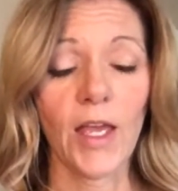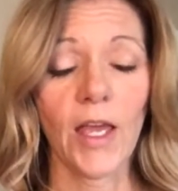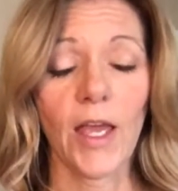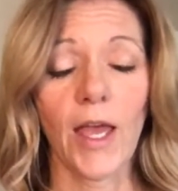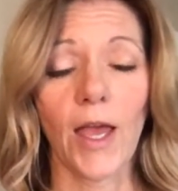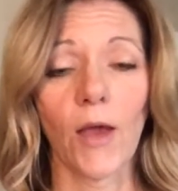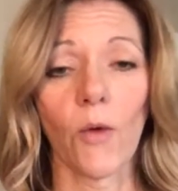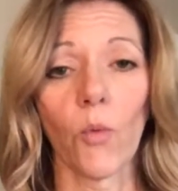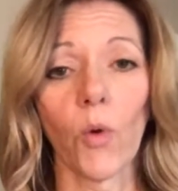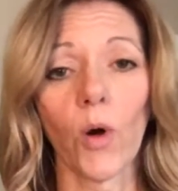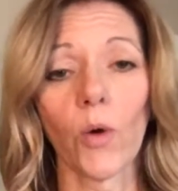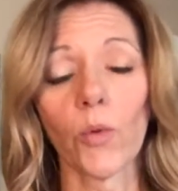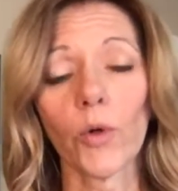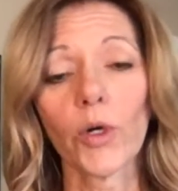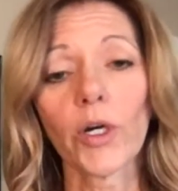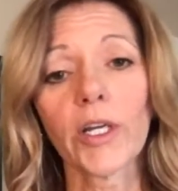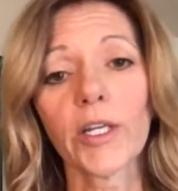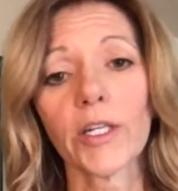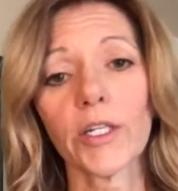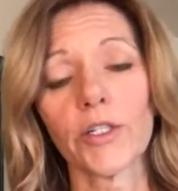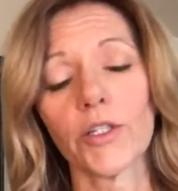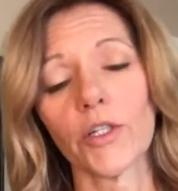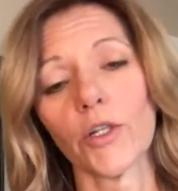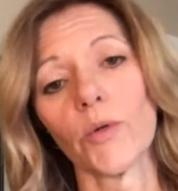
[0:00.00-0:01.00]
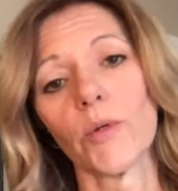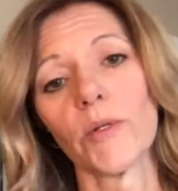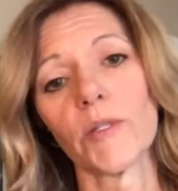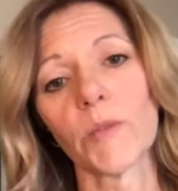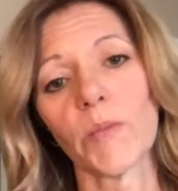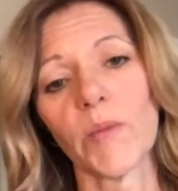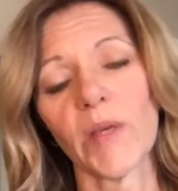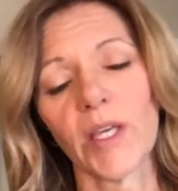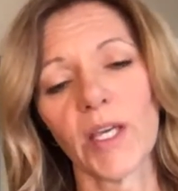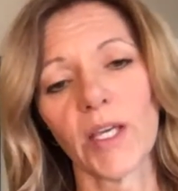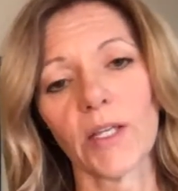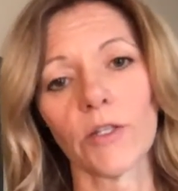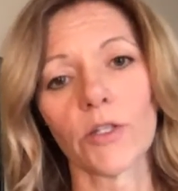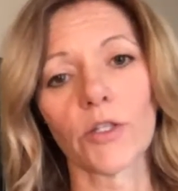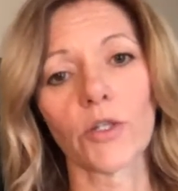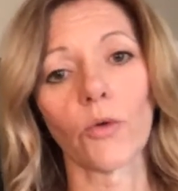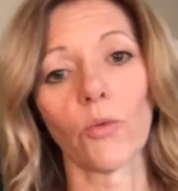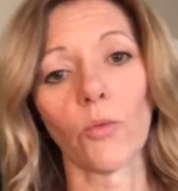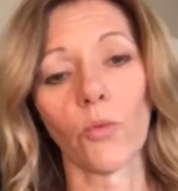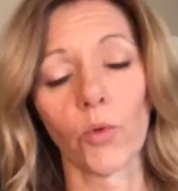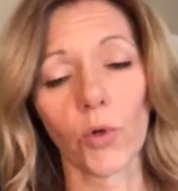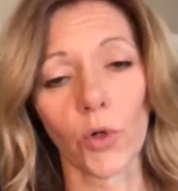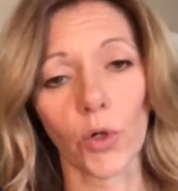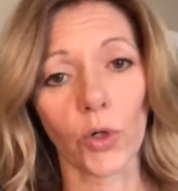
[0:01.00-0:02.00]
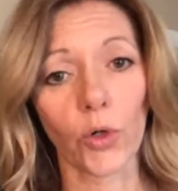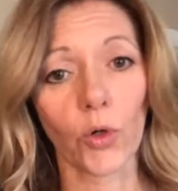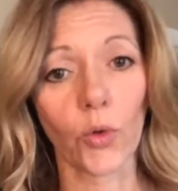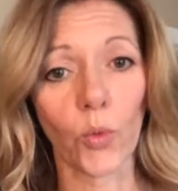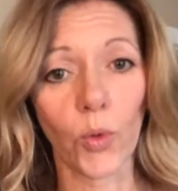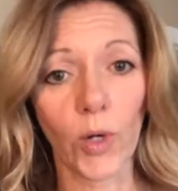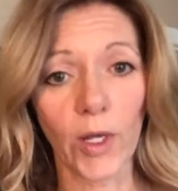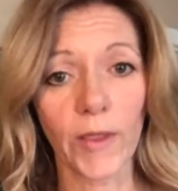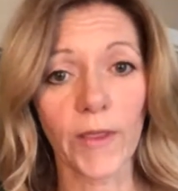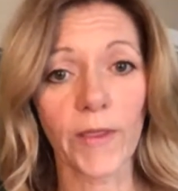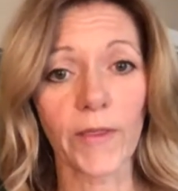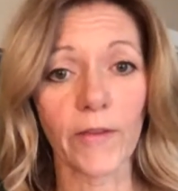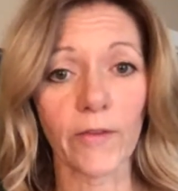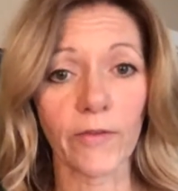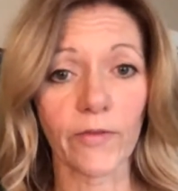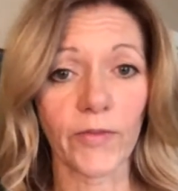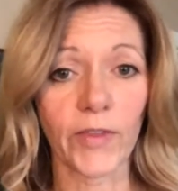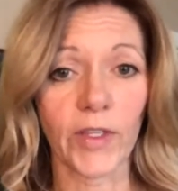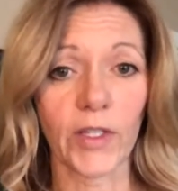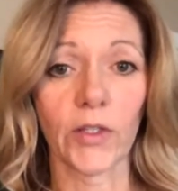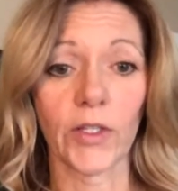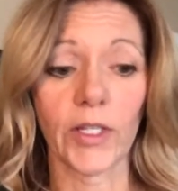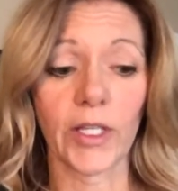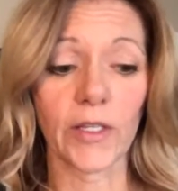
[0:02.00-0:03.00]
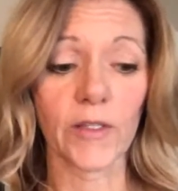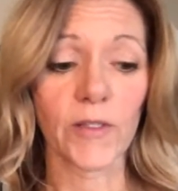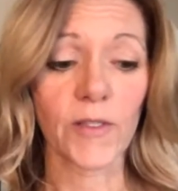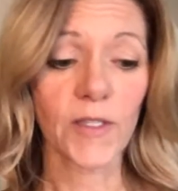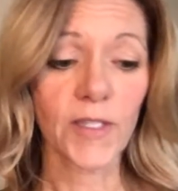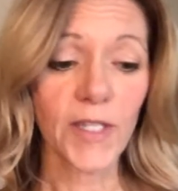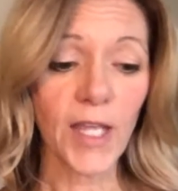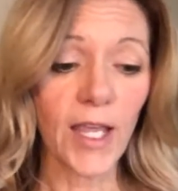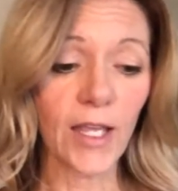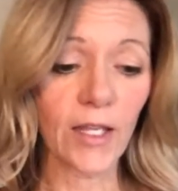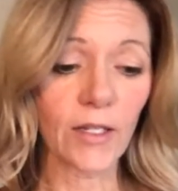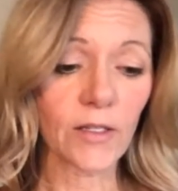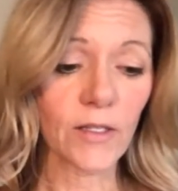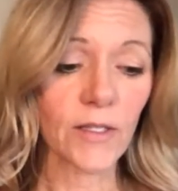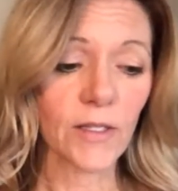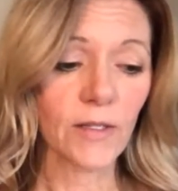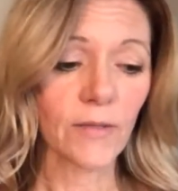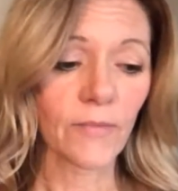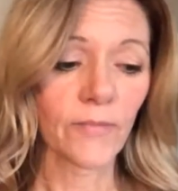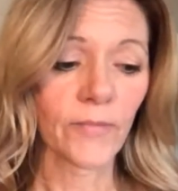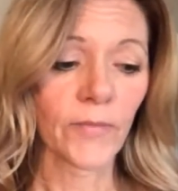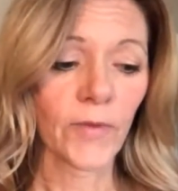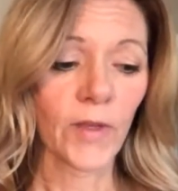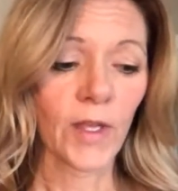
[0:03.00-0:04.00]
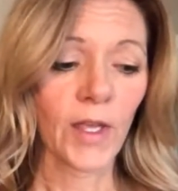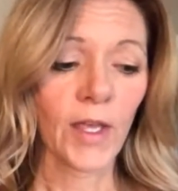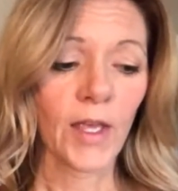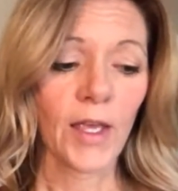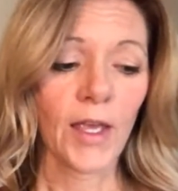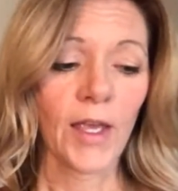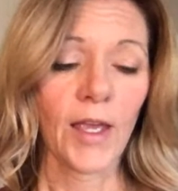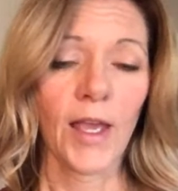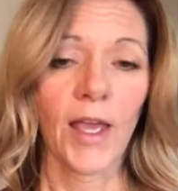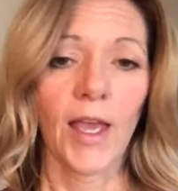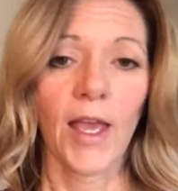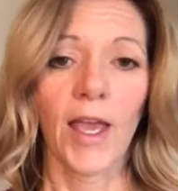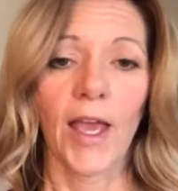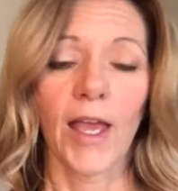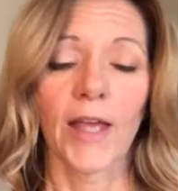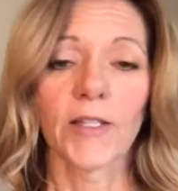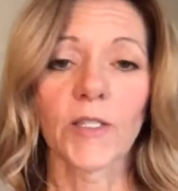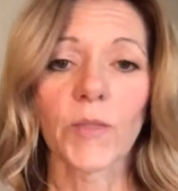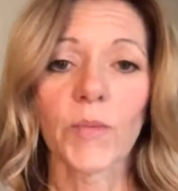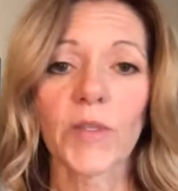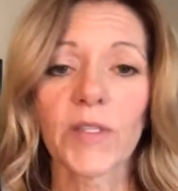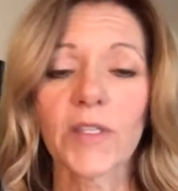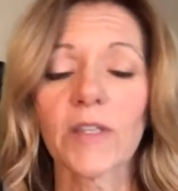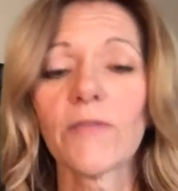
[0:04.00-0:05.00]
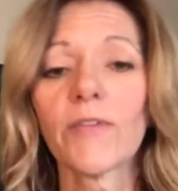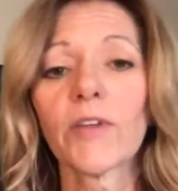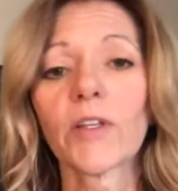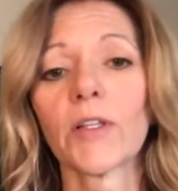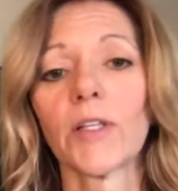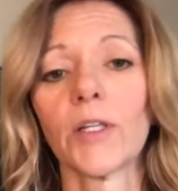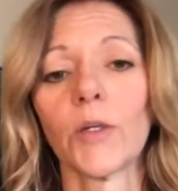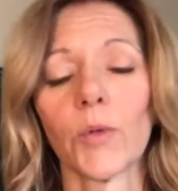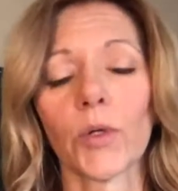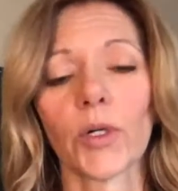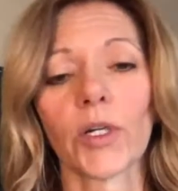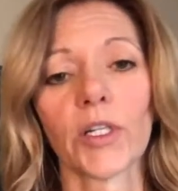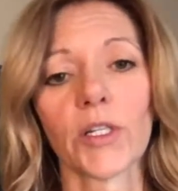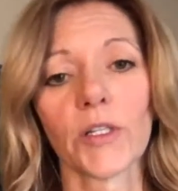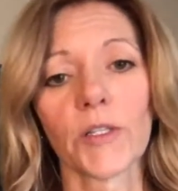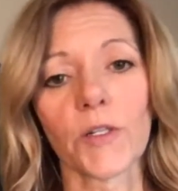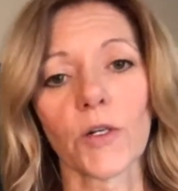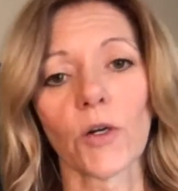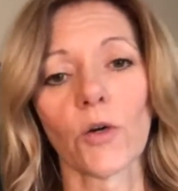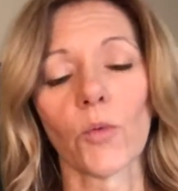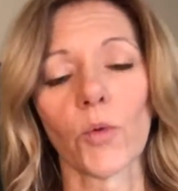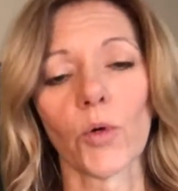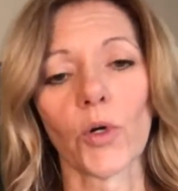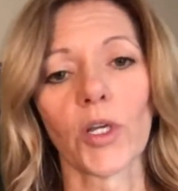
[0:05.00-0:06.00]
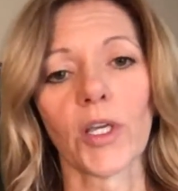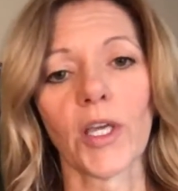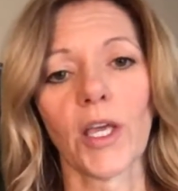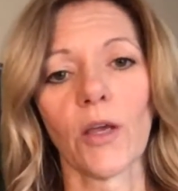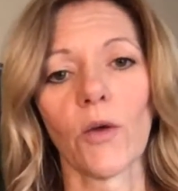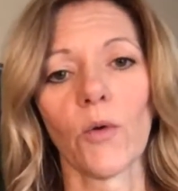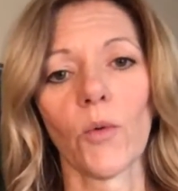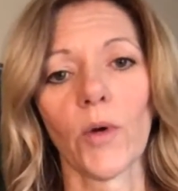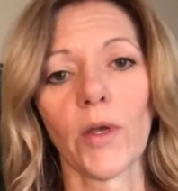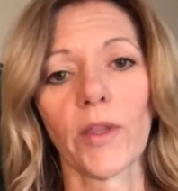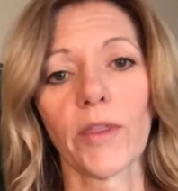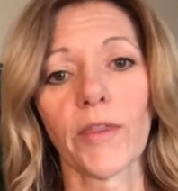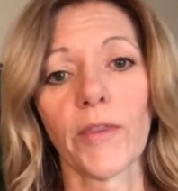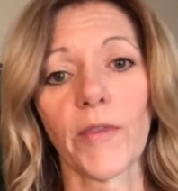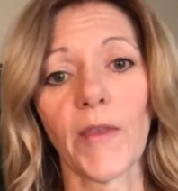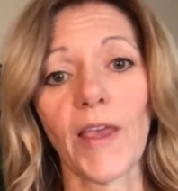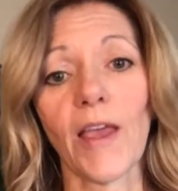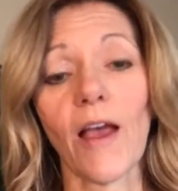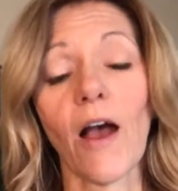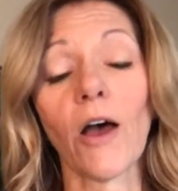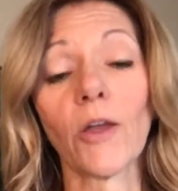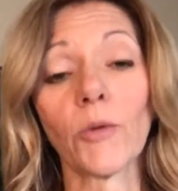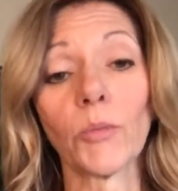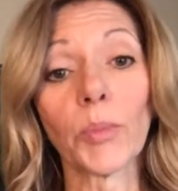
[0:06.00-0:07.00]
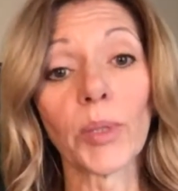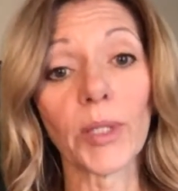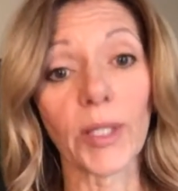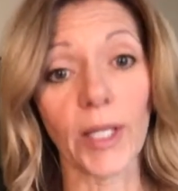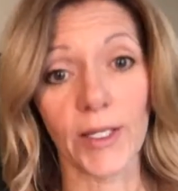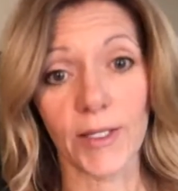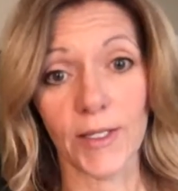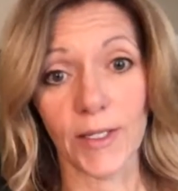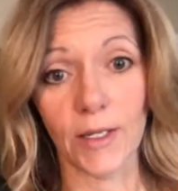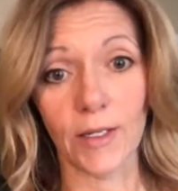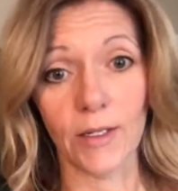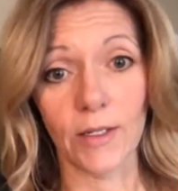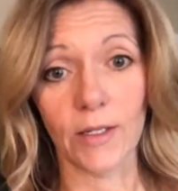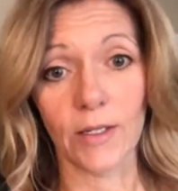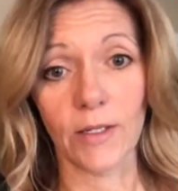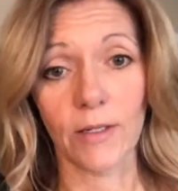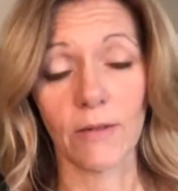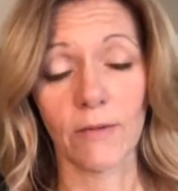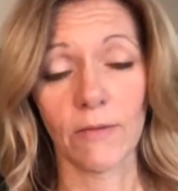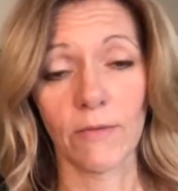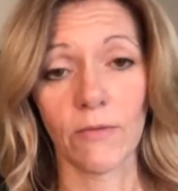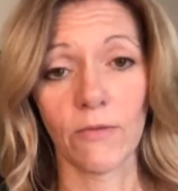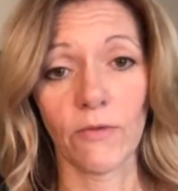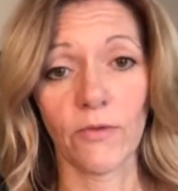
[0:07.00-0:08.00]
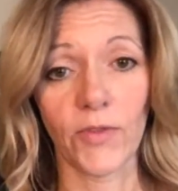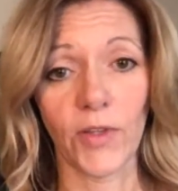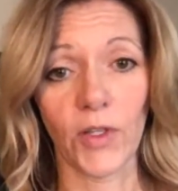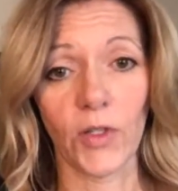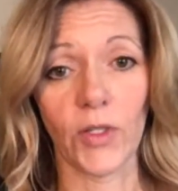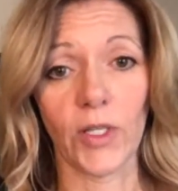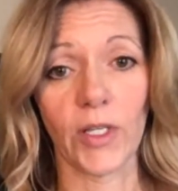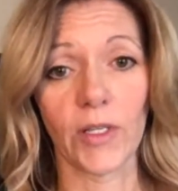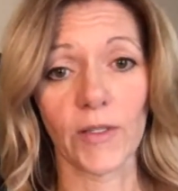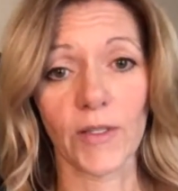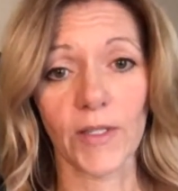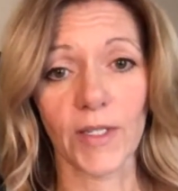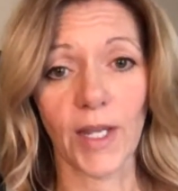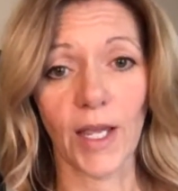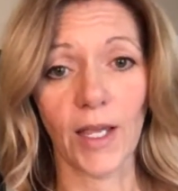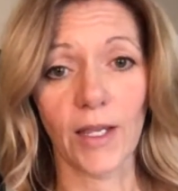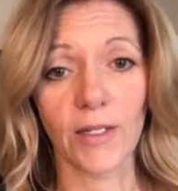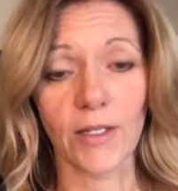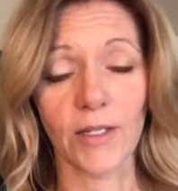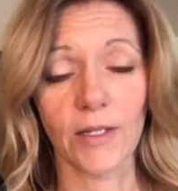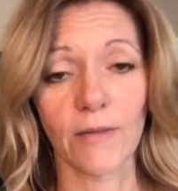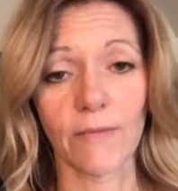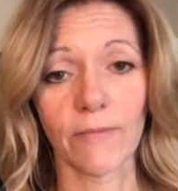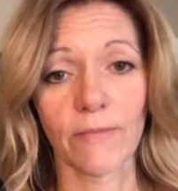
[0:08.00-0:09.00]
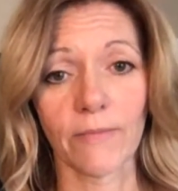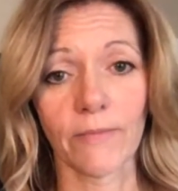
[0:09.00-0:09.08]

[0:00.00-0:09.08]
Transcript: And what we're going to do is begin to work with the feeling states. And specifically, we're going to start working with the unpleasant feeling state.